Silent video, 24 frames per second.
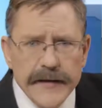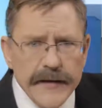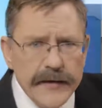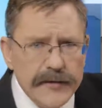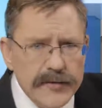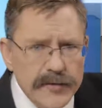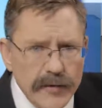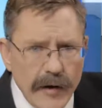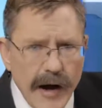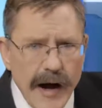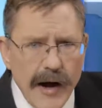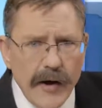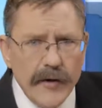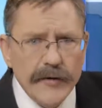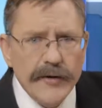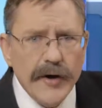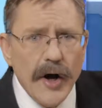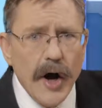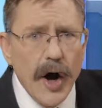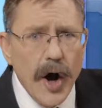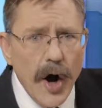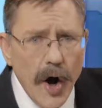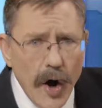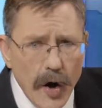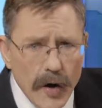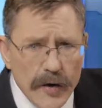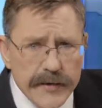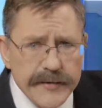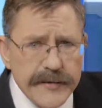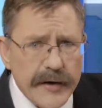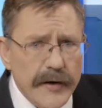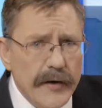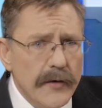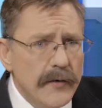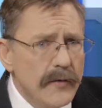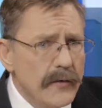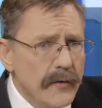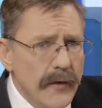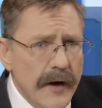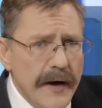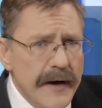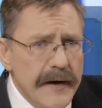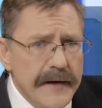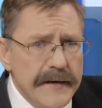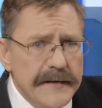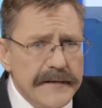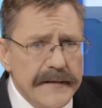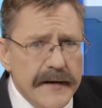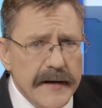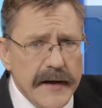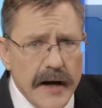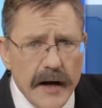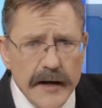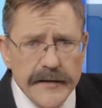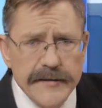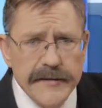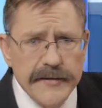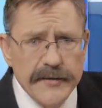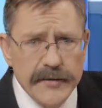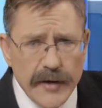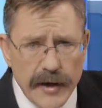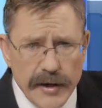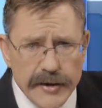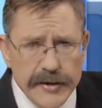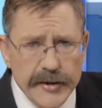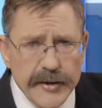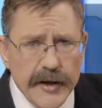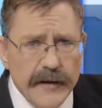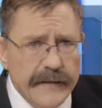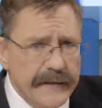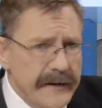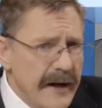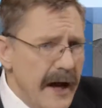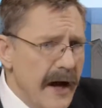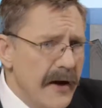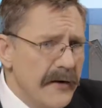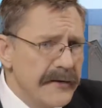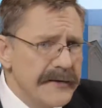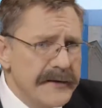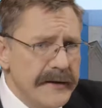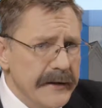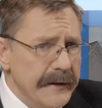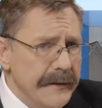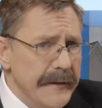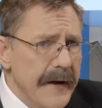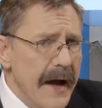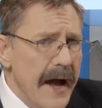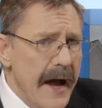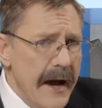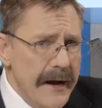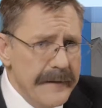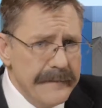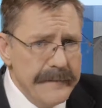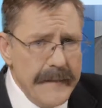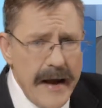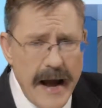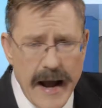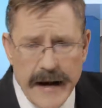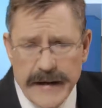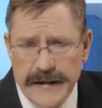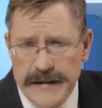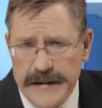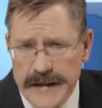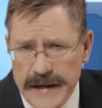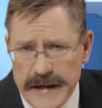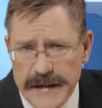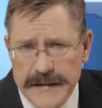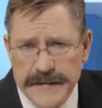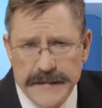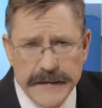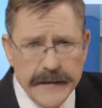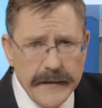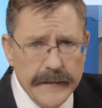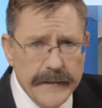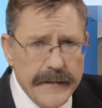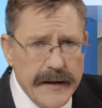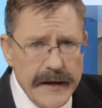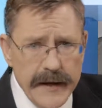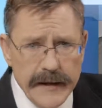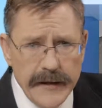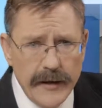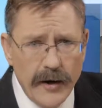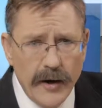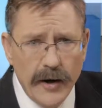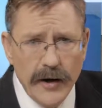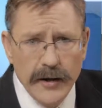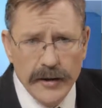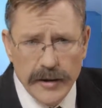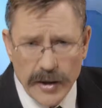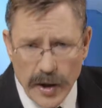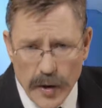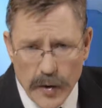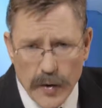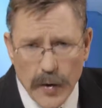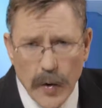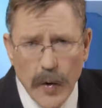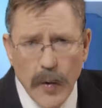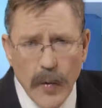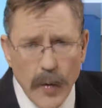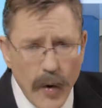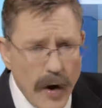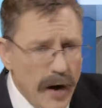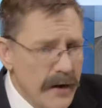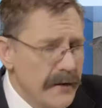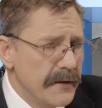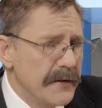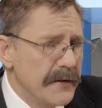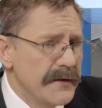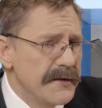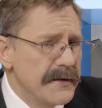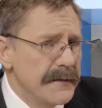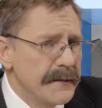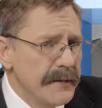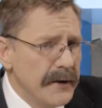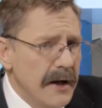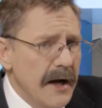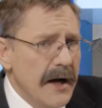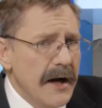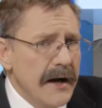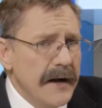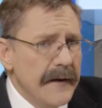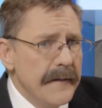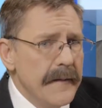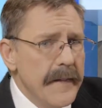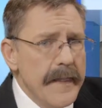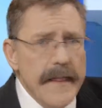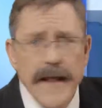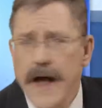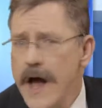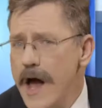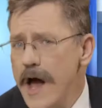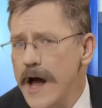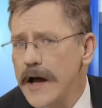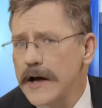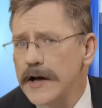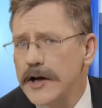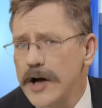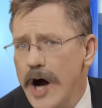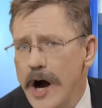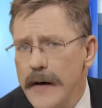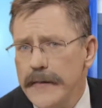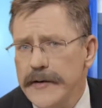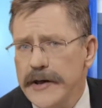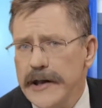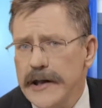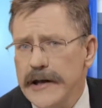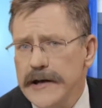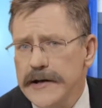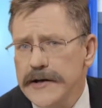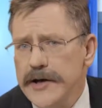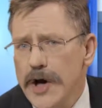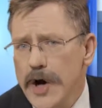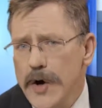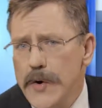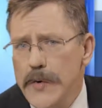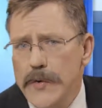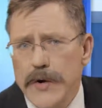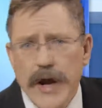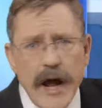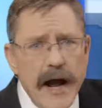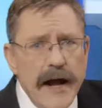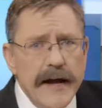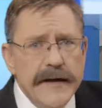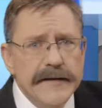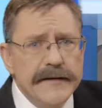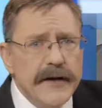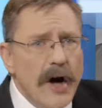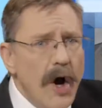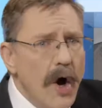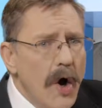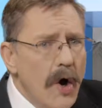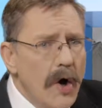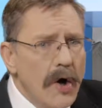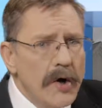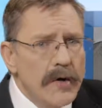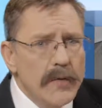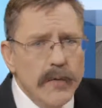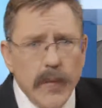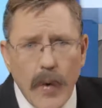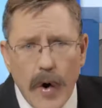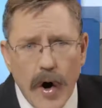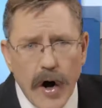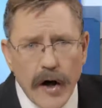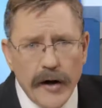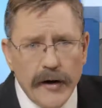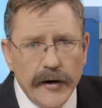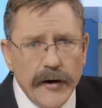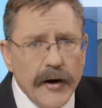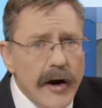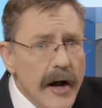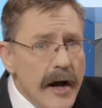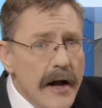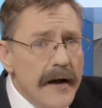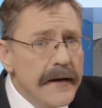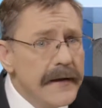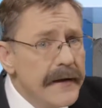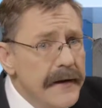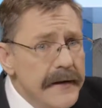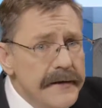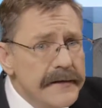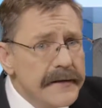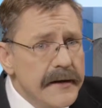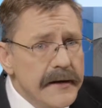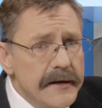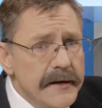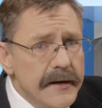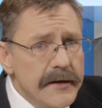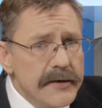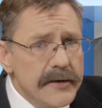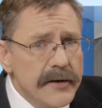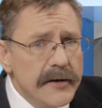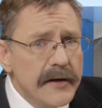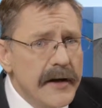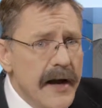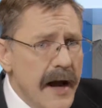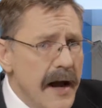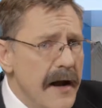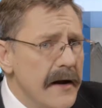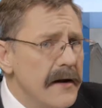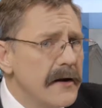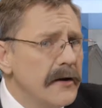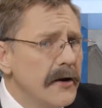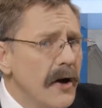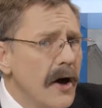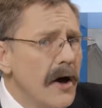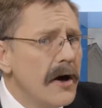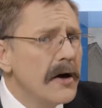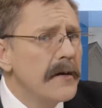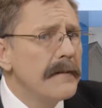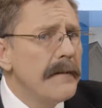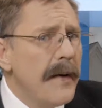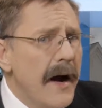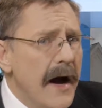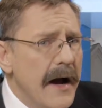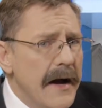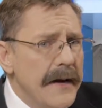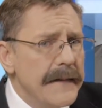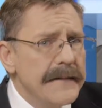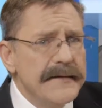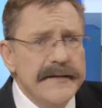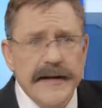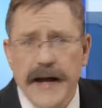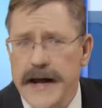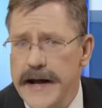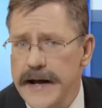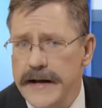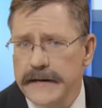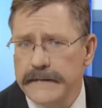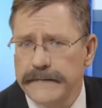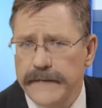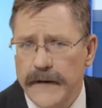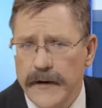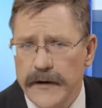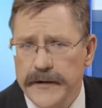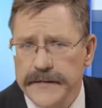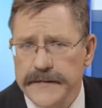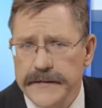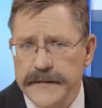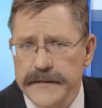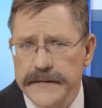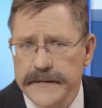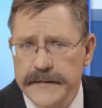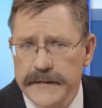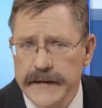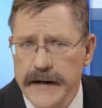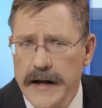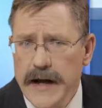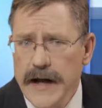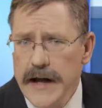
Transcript: The drought also raised the concentration of calcium and magnesium in our local water supply commonly known as hard water. This condition can clog pipes and faucets.